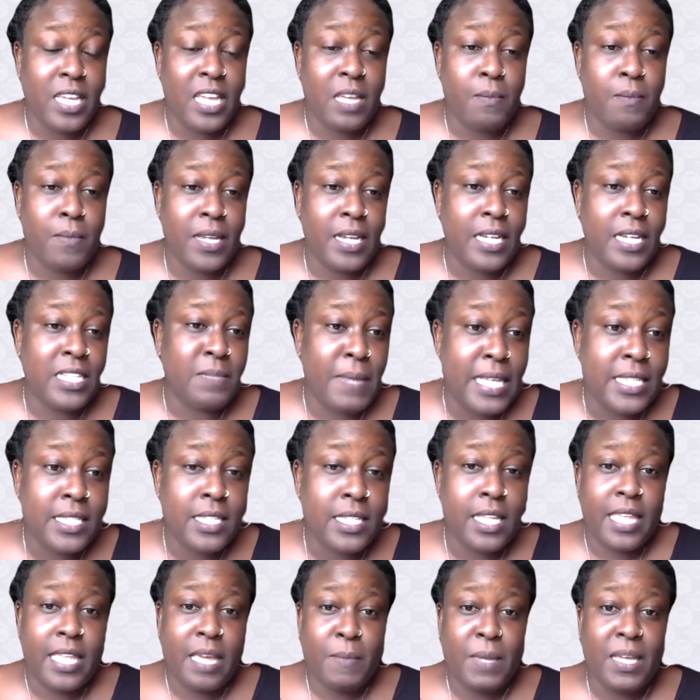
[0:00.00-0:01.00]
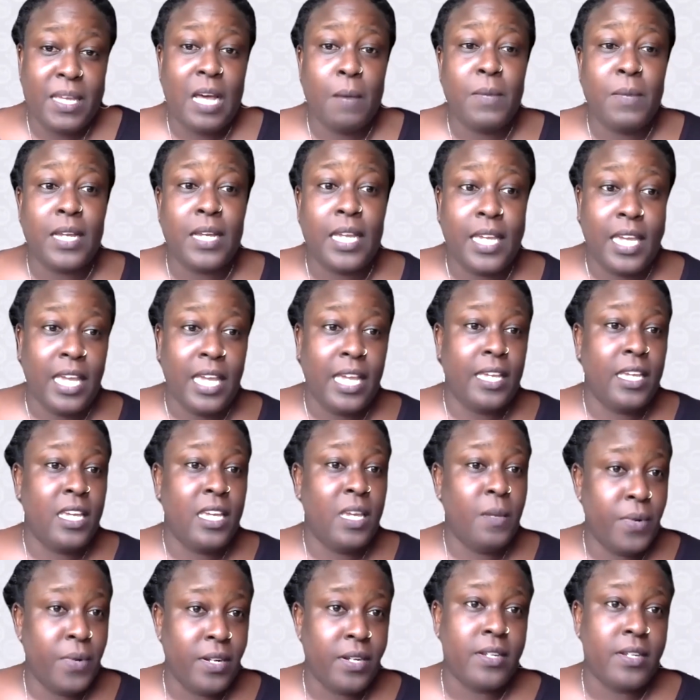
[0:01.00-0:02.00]
because basically they become a
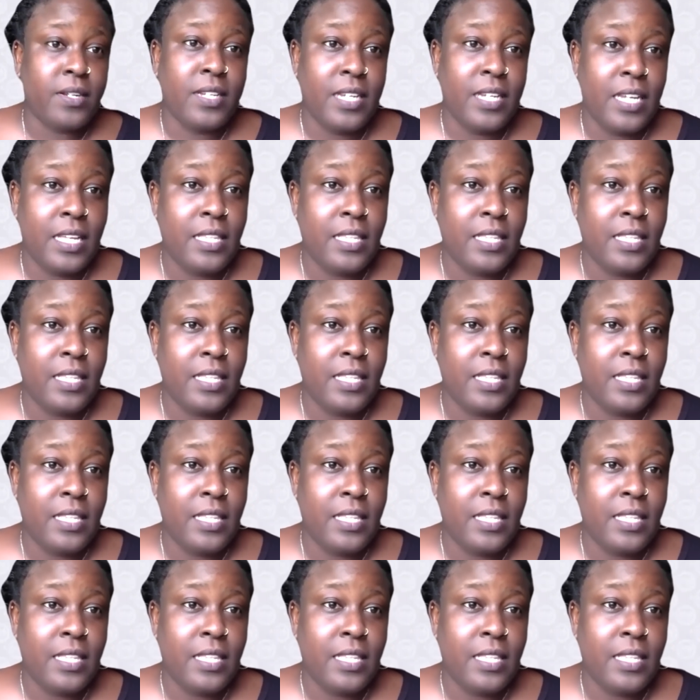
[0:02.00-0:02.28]
gatekeeper into